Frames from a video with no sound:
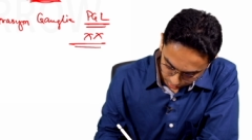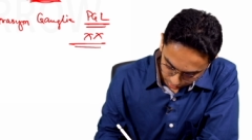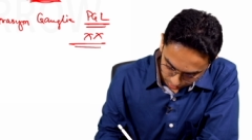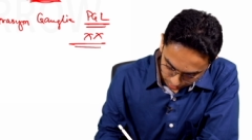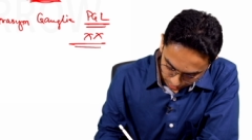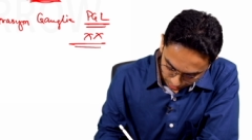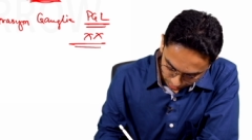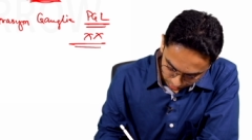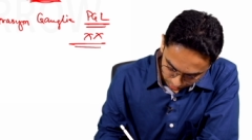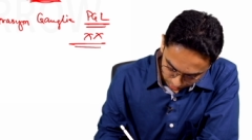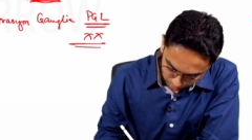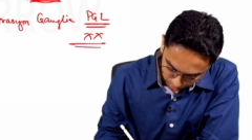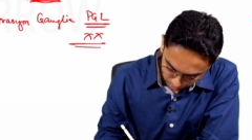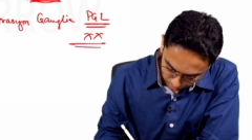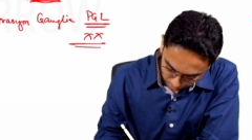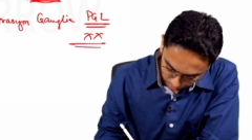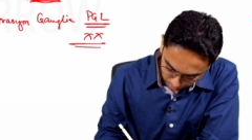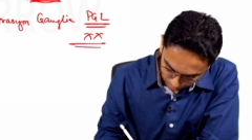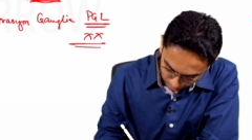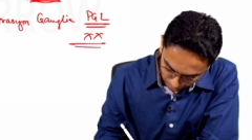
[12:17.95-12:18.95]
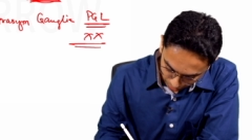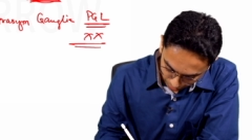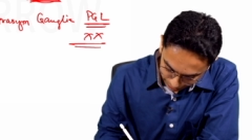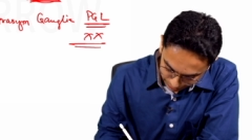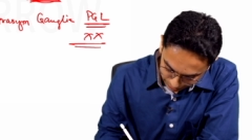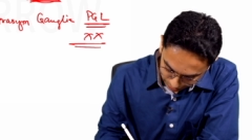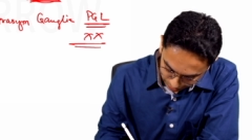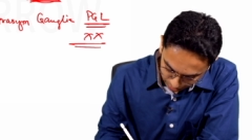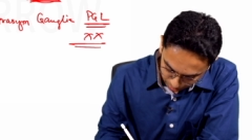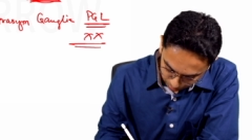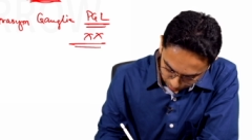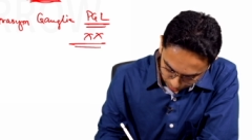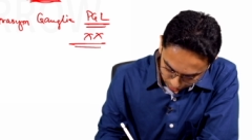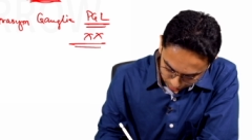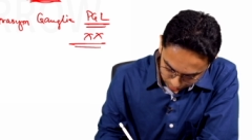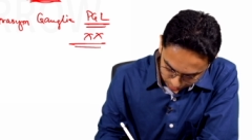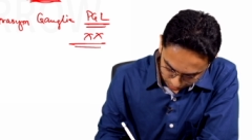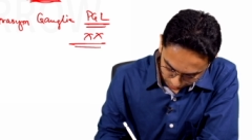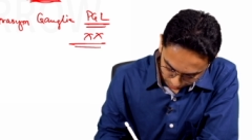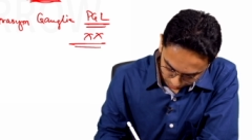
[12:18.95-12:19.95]
then
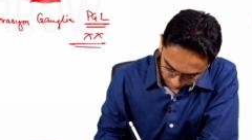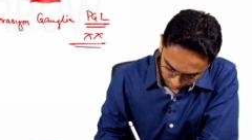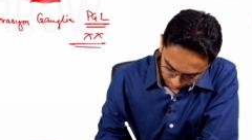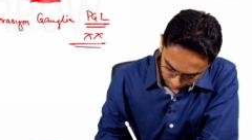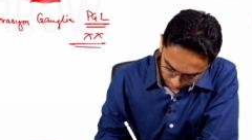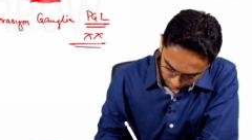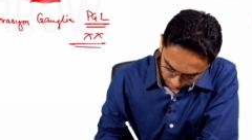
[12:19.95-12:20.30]
90%